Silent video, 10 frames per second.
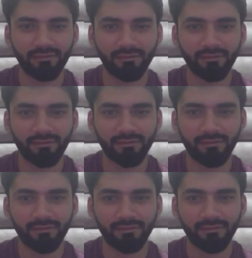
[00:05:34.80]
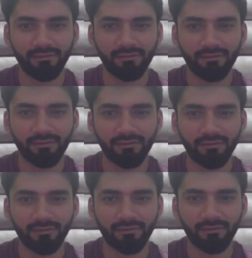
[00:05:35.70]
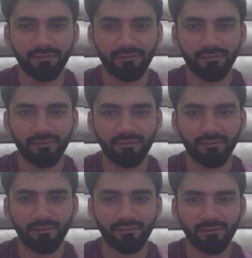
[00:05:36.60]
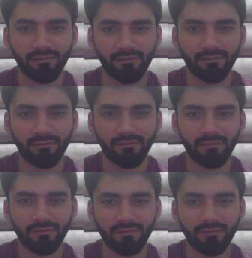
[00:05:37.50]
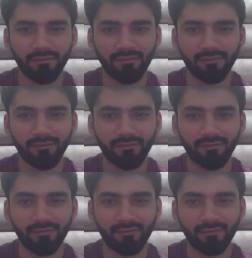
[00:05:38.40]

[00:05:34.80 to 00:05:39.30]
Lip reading: No words are spoken by the person on screen.